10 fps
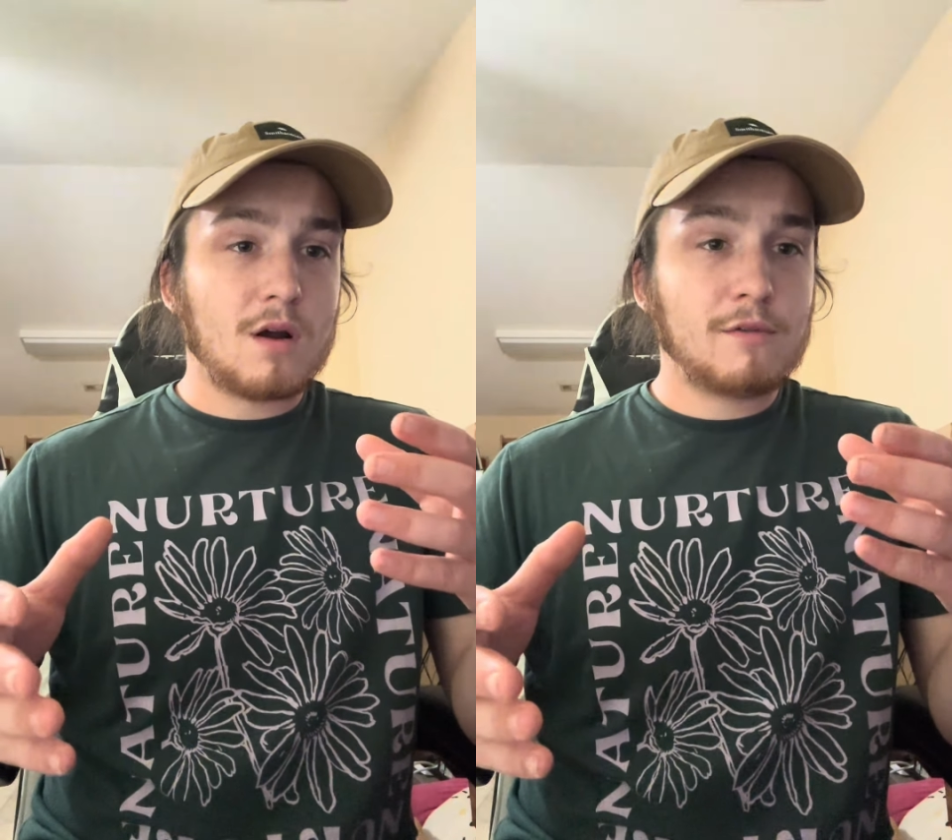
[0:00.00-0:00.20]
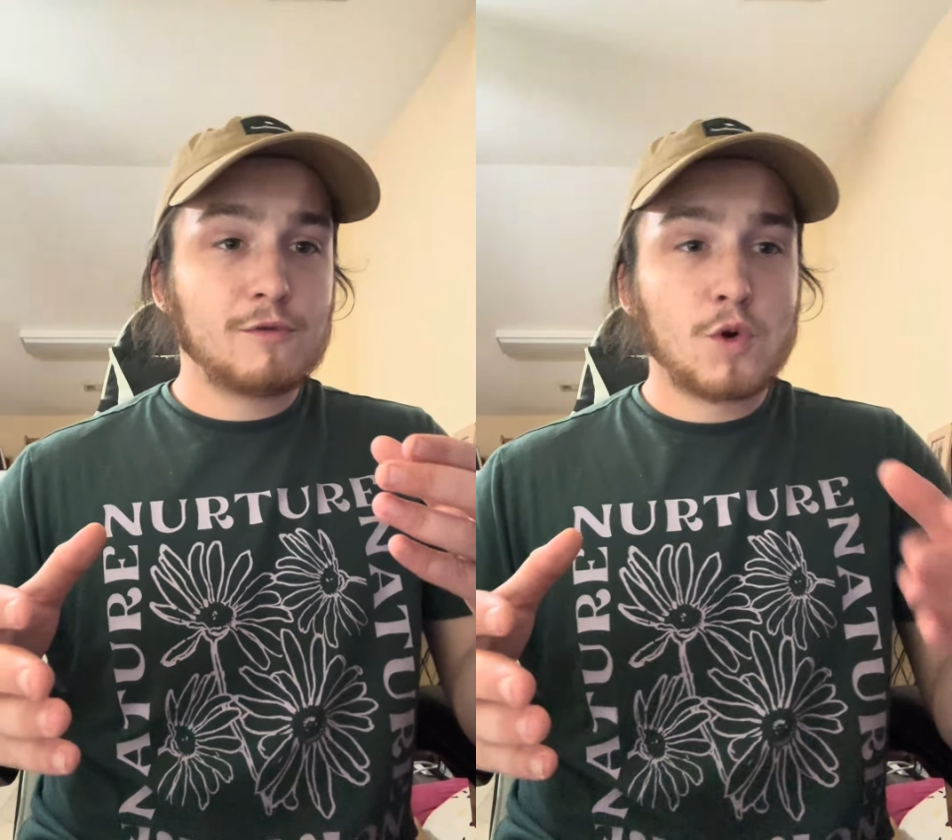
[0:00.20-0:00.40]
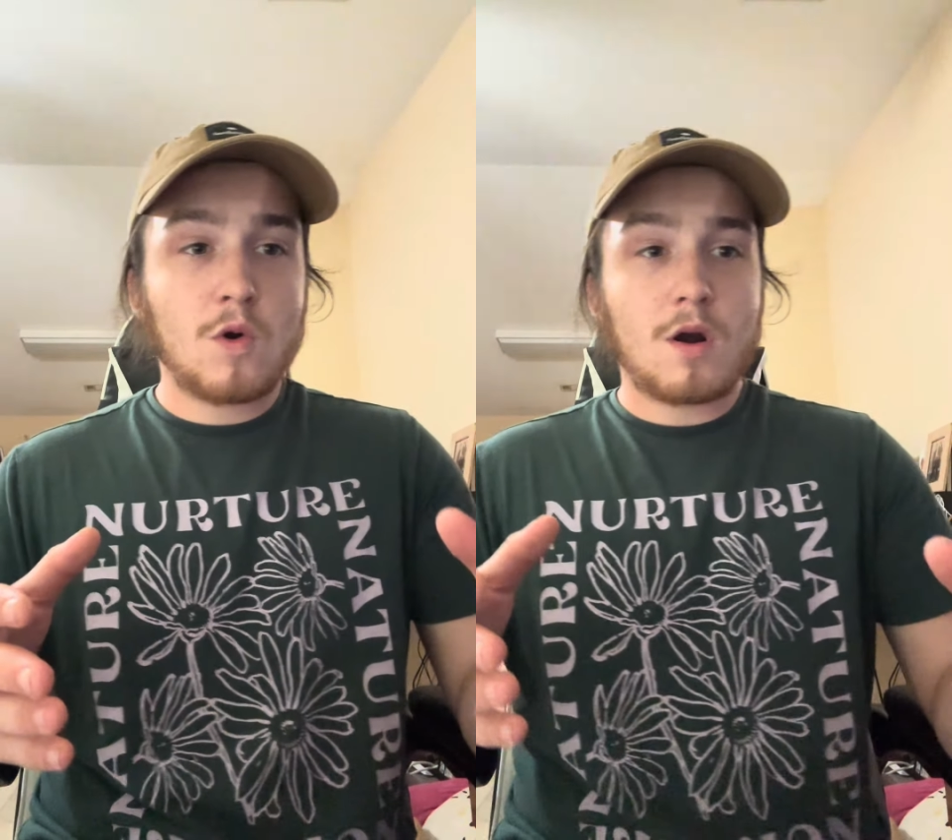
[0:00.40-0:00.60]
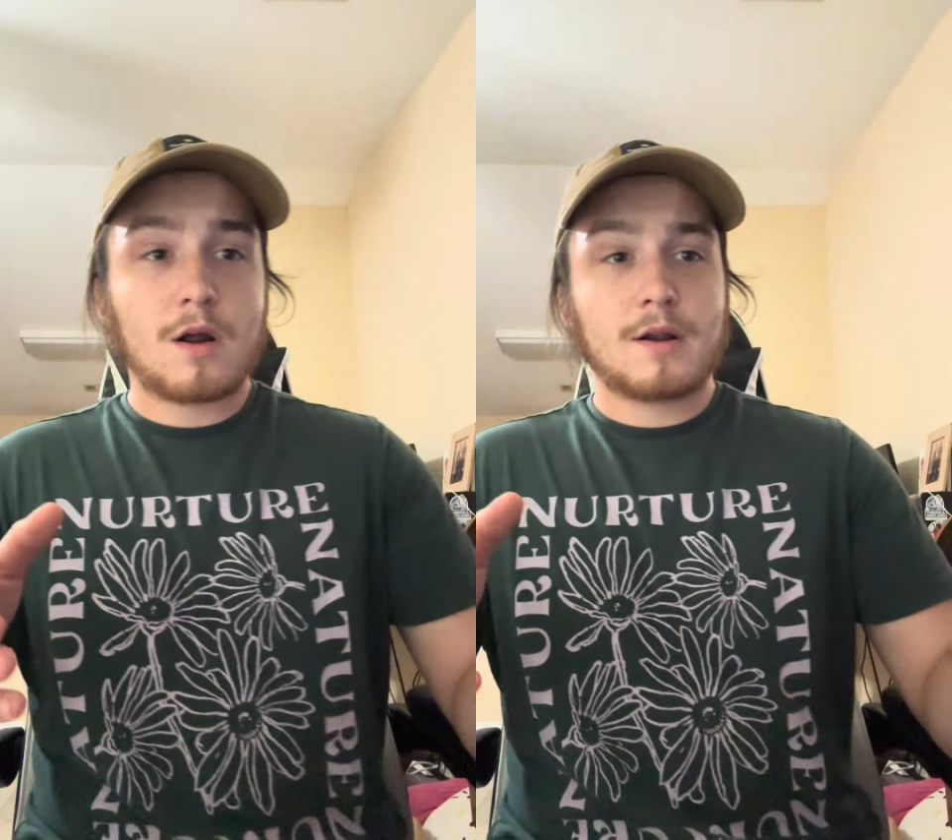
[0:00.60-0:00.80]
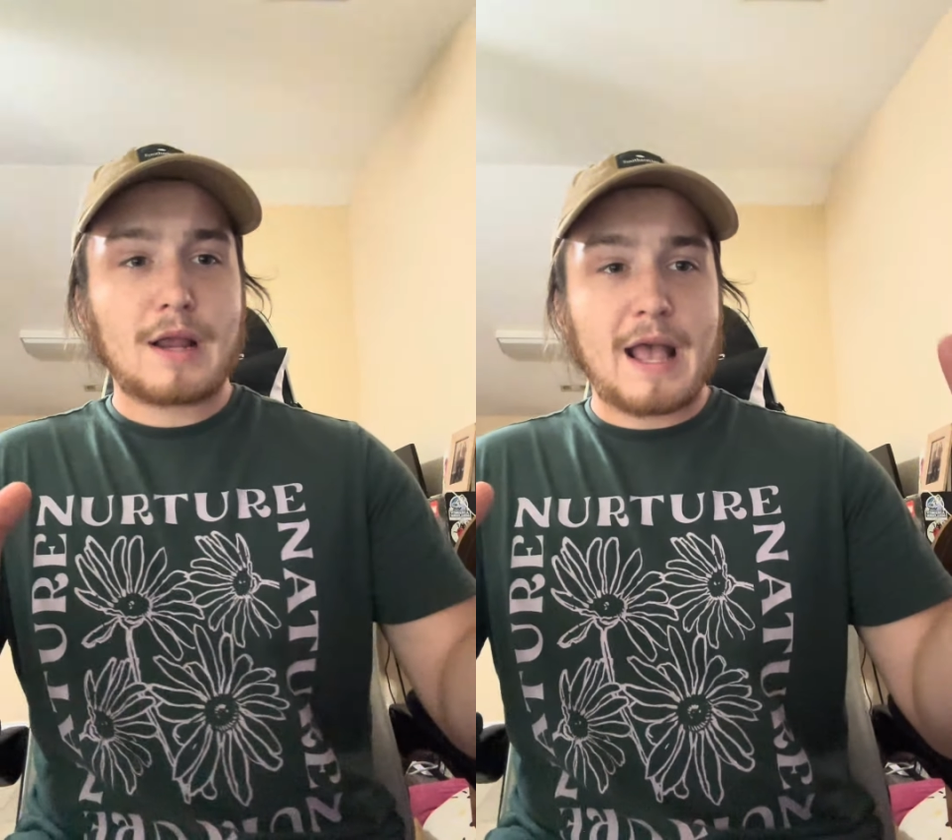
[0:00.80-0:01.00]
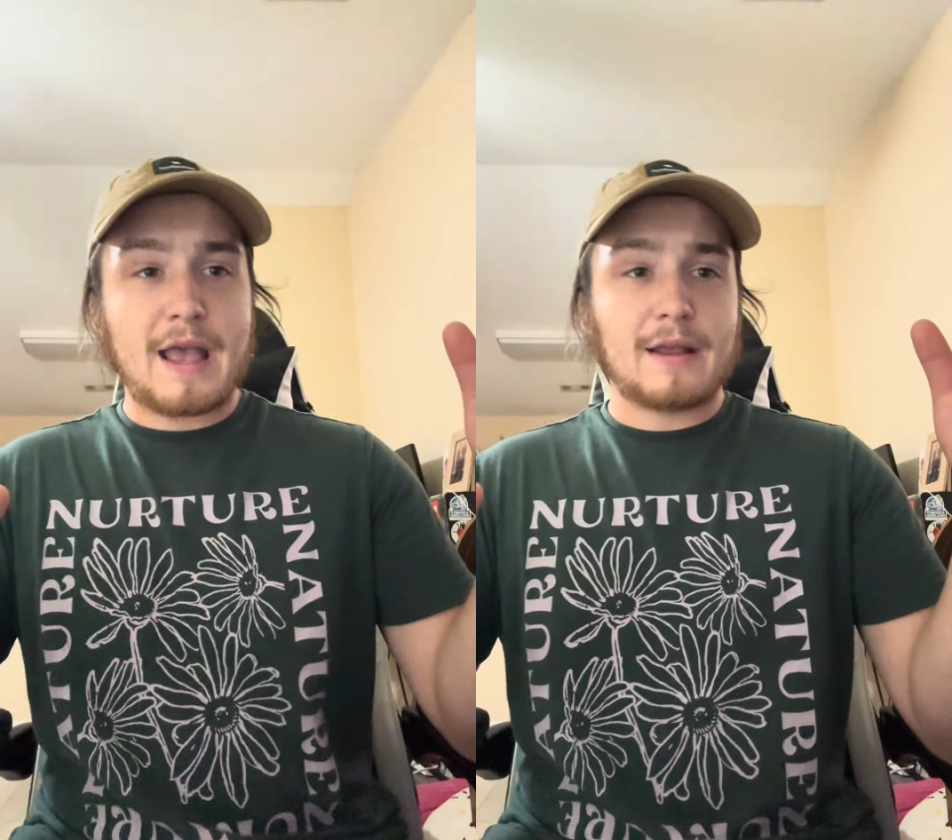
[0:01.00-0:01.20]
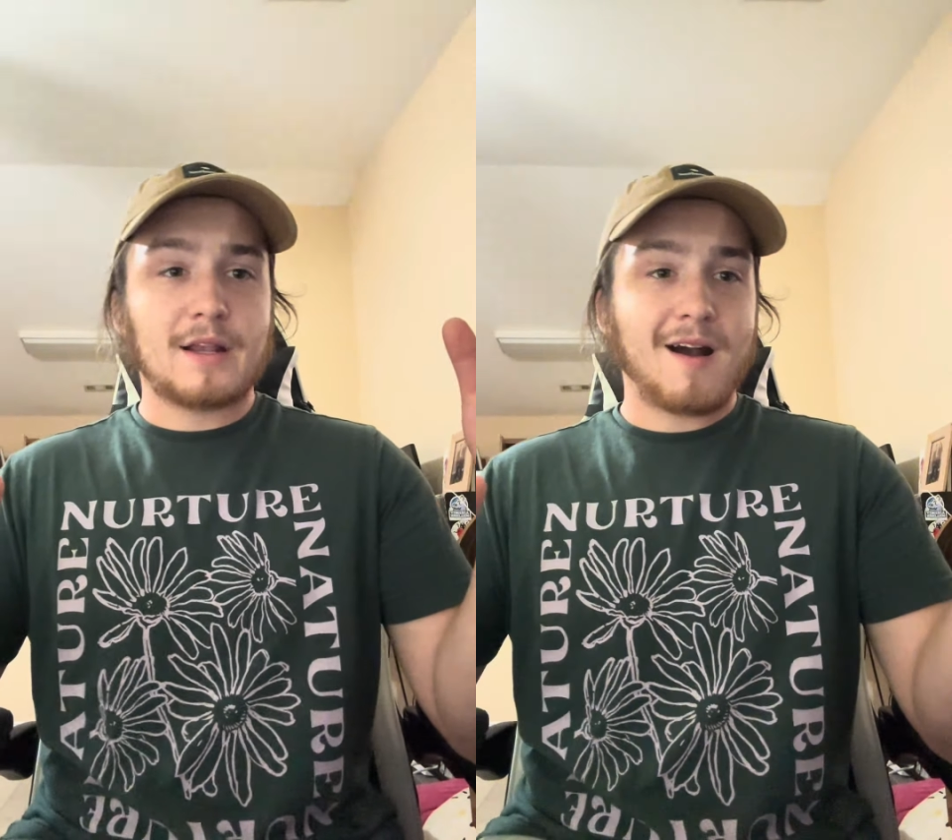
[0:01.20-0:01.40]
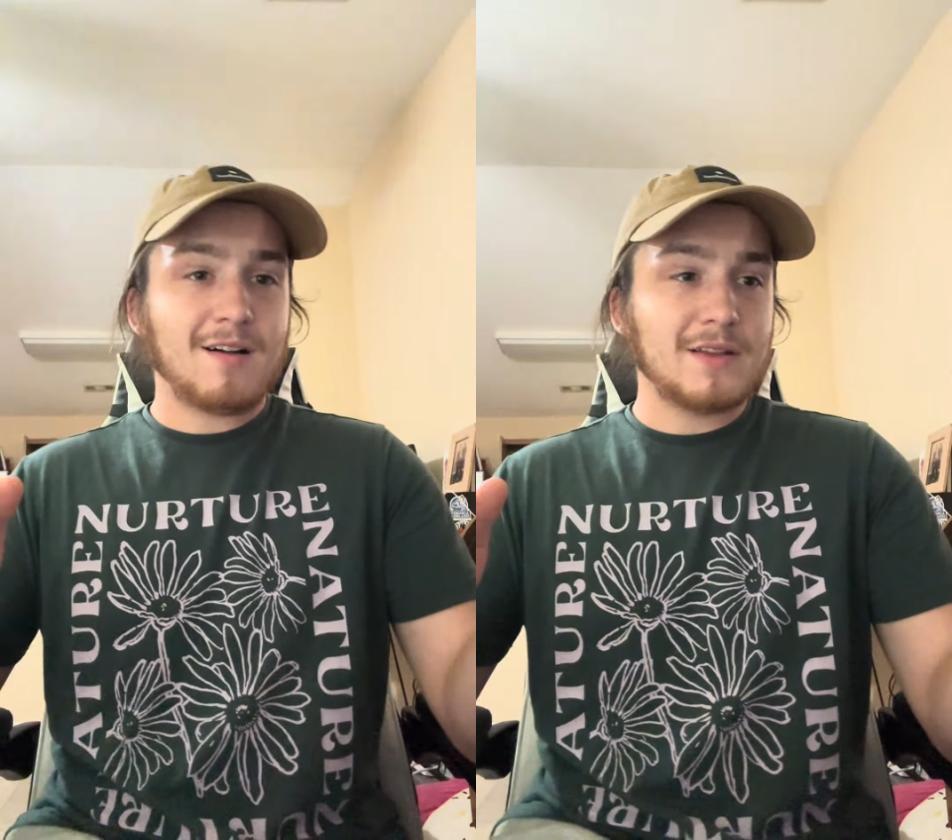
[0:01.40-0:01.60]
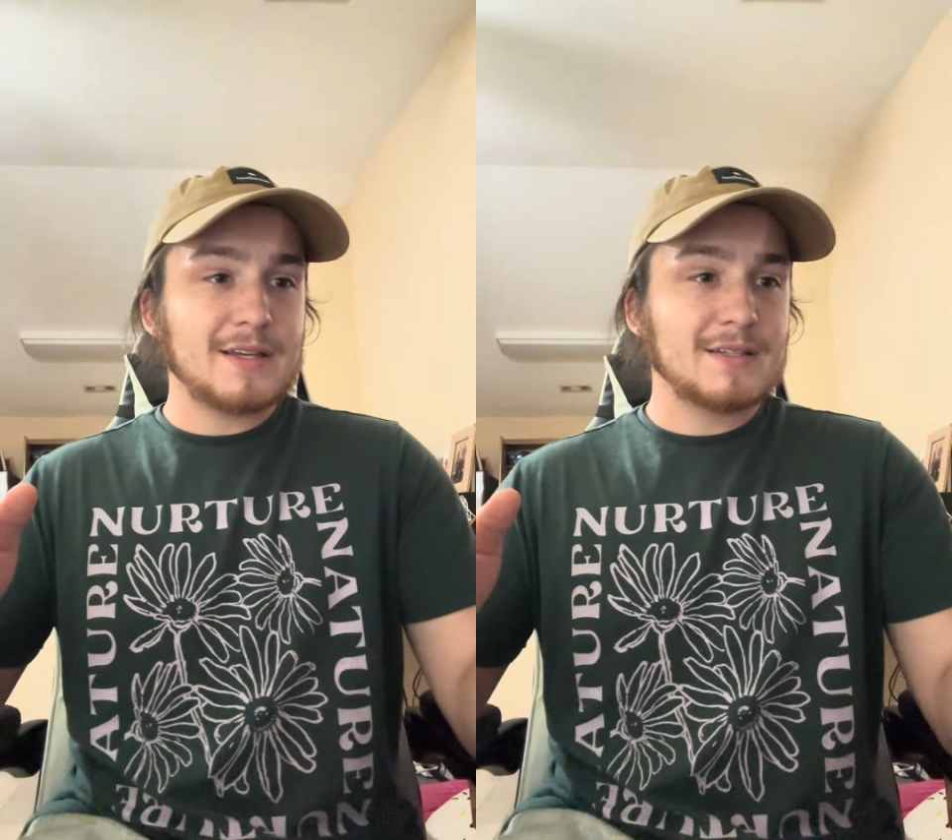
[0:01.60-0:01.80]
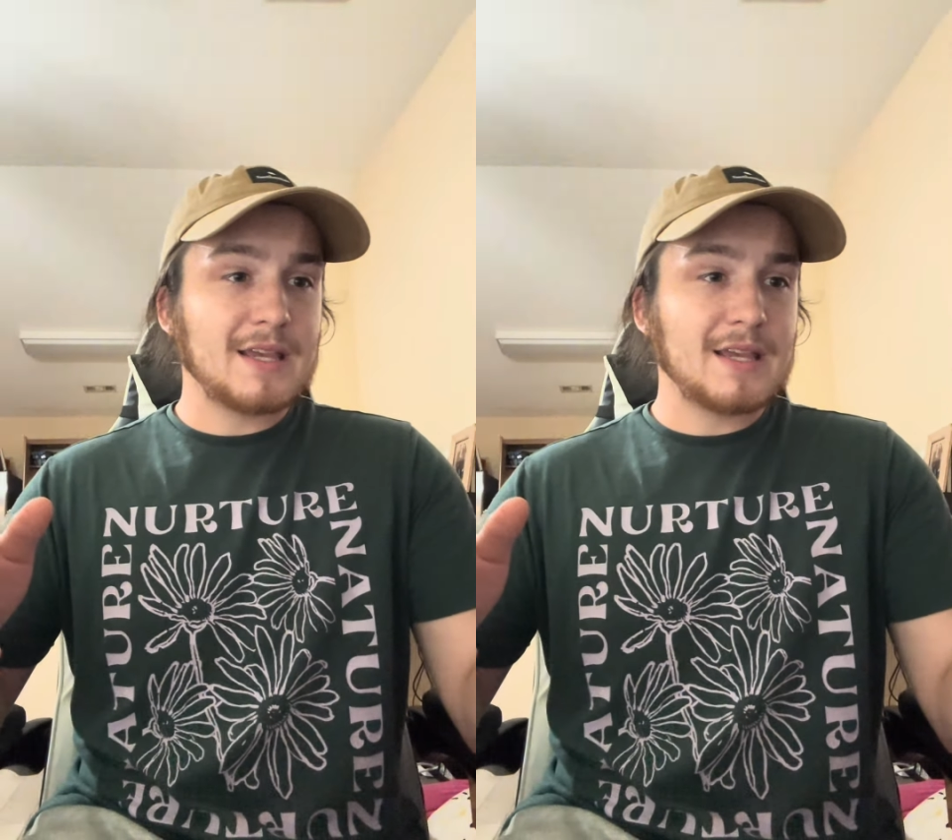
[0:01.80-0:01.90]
Fuqua and colleagues